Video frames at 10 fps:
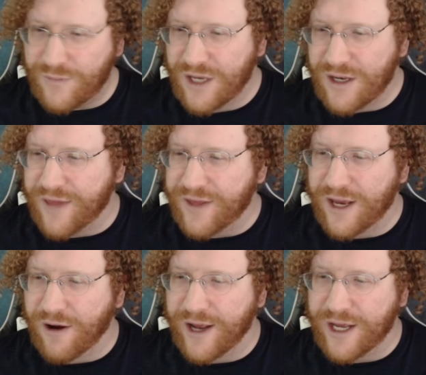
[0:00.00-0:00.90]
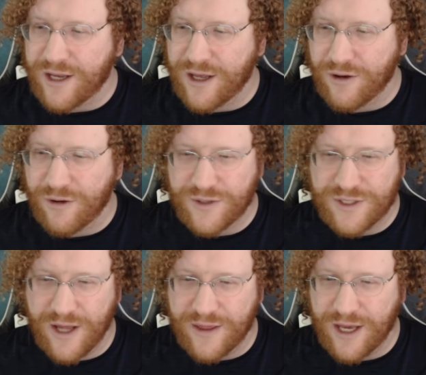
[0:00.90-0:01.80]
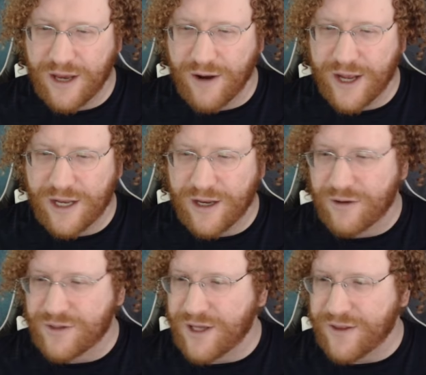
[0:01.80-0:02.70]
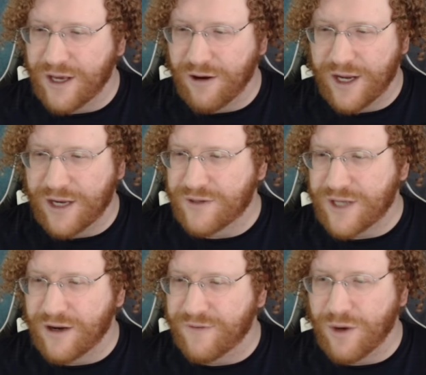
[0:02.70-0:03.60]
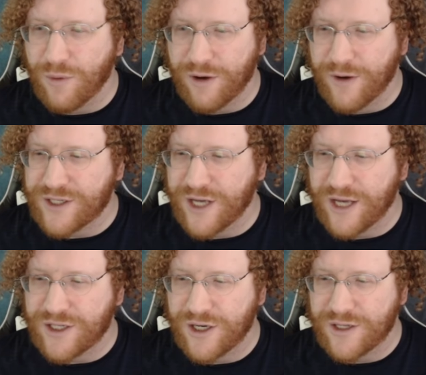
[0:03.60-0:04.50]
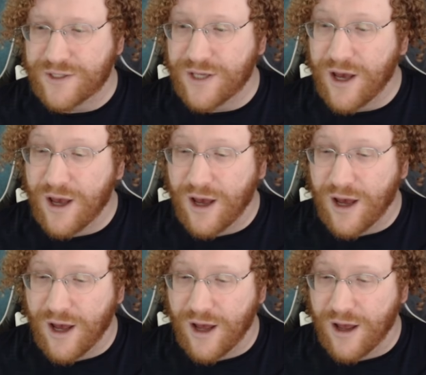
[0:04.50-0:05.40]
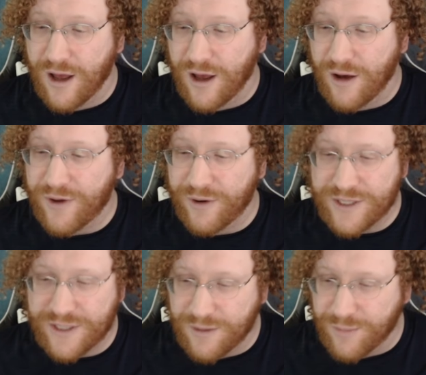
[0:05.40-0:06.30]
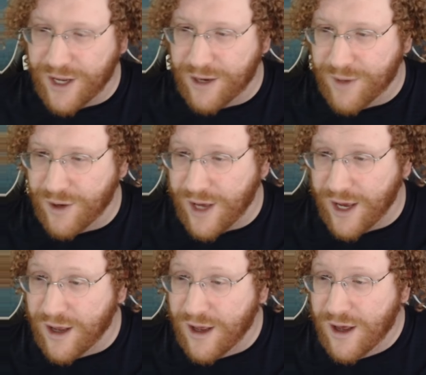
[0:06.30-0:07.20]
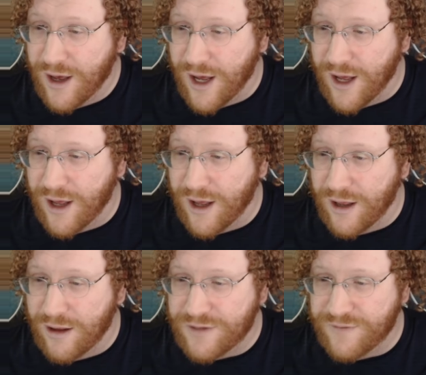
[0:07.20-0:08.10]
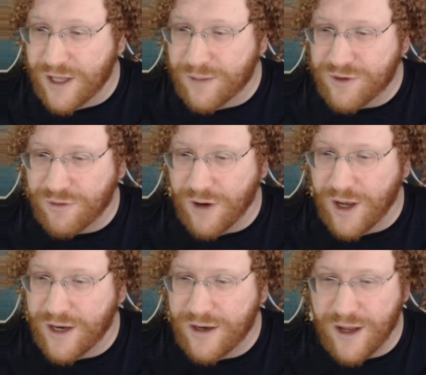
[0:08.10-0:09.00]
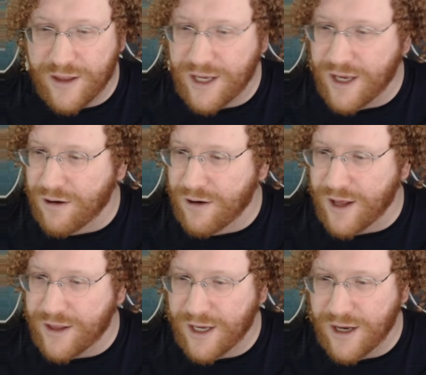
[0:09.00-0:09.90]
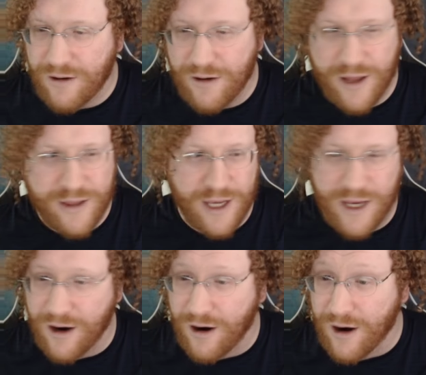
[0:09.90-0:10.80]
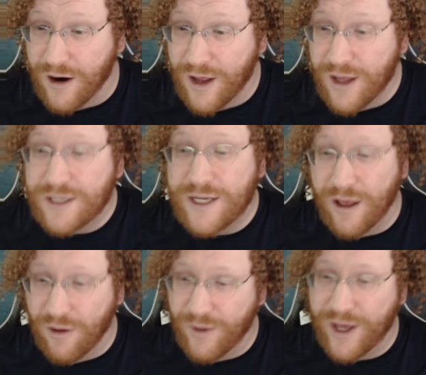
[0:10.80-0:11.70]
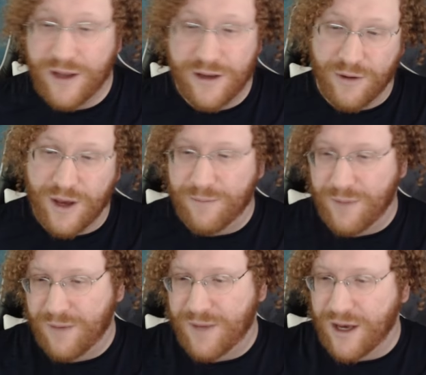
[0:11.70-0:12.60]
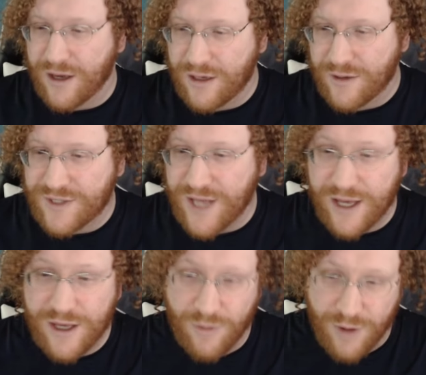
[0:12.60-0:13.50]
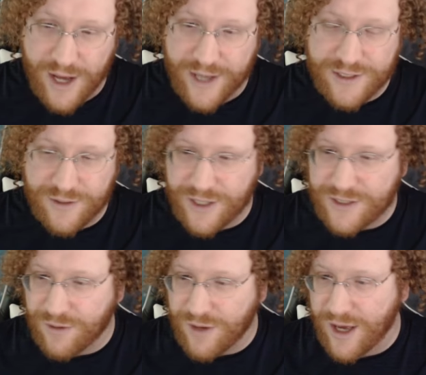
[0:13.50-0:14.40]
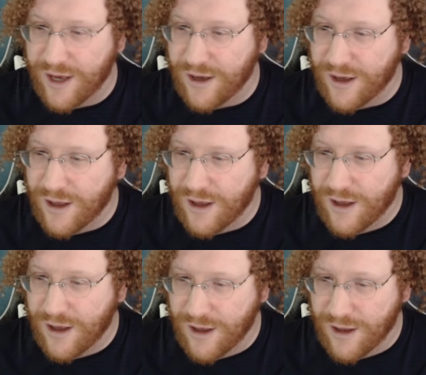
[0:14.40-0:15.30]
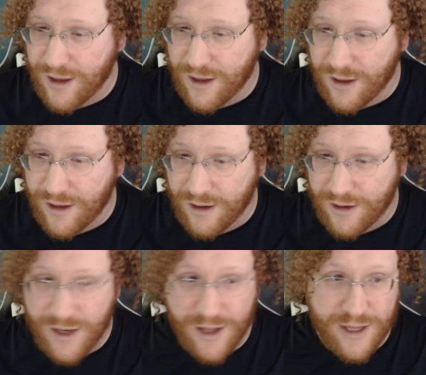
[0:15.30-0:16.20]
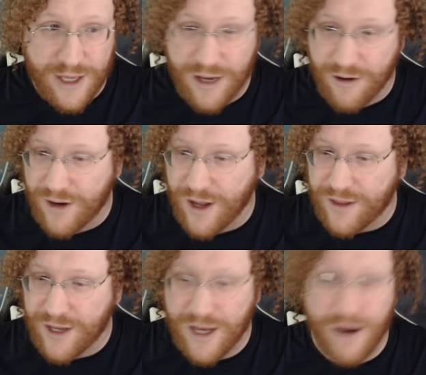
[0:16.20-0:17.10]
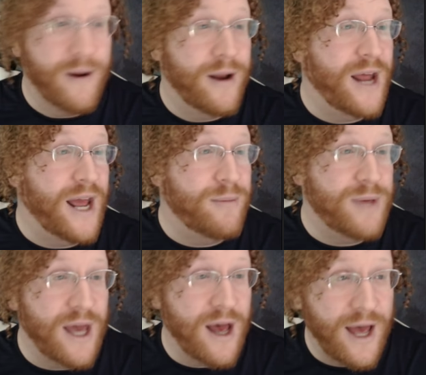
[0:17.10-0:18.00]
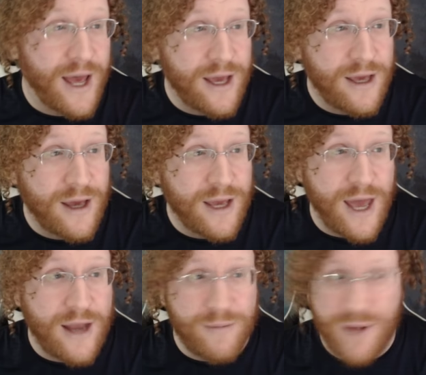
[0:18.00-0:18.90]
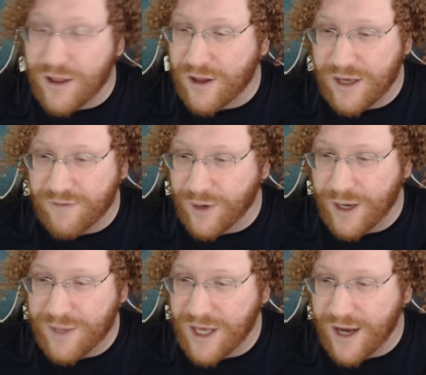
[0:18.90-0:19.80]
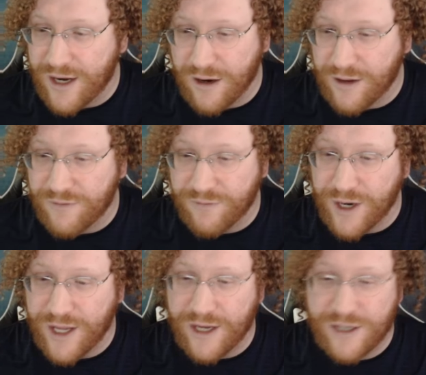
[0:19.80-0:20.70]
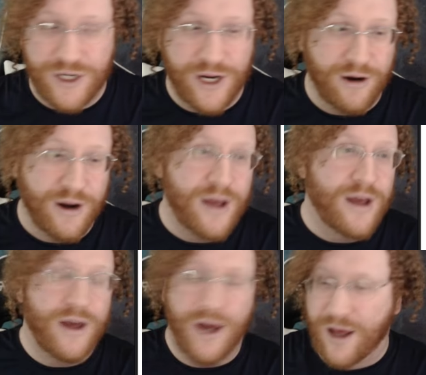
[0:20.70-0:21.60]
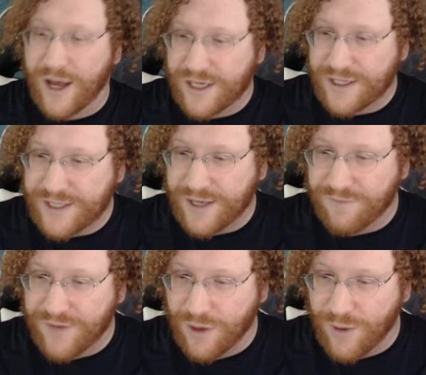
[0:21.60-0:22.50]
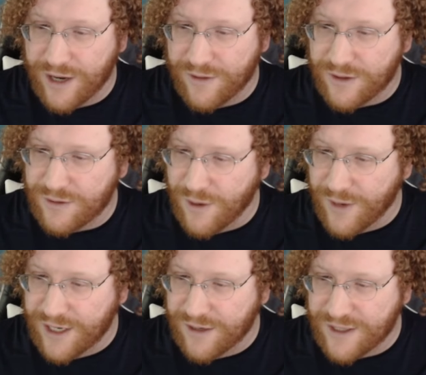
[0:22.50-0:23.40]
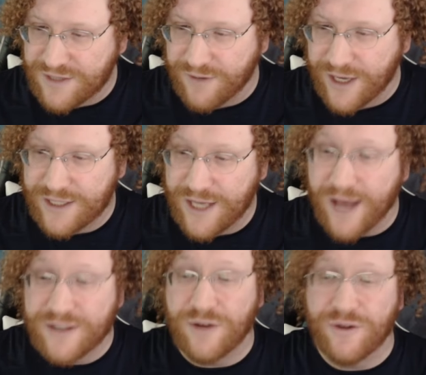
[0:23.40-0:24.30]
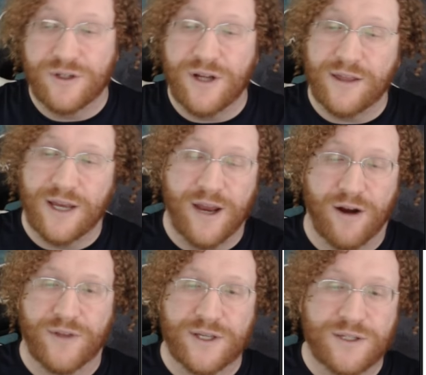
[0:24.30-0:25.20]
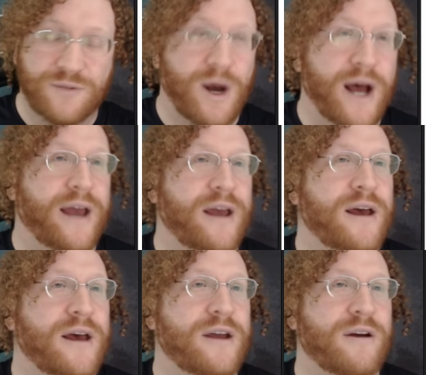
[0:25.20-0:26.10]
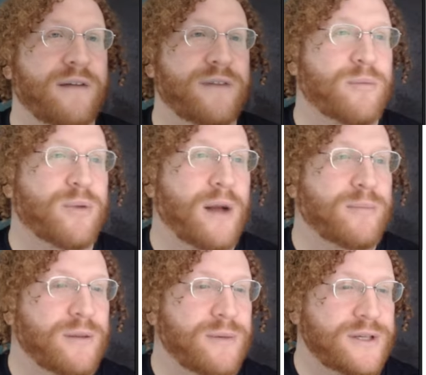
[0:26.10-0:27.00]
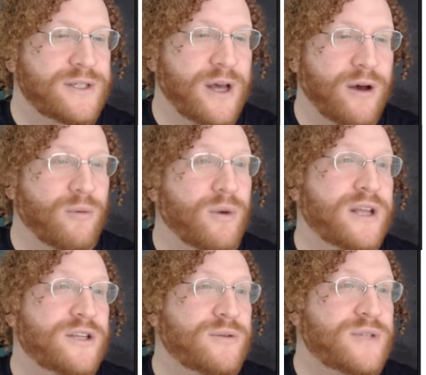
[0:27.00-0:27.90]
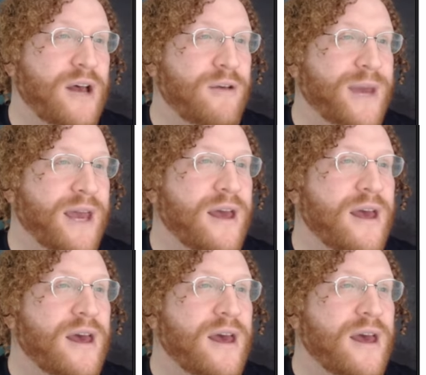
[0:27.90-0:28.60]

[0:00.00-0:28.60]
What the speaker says: Nothing here I can use. Nothing here I can use. Nothing here I can use. I don't even know where your education is. Oh, there it is at the bottom. Okay. Developed CRUD. Nothing here. Nothing here. Nothing here. Tailwind. Okay, maybe I could use that. UI, so that's okay. Nothing here. Nothing here. And API. Again, I'm not looking for API. Not in the front end engineer. I did see Vue out of the... No, I didn't. That's a Vite. Yeah, so there's nothing here. This is why you're having a problem. So, what did you tell me?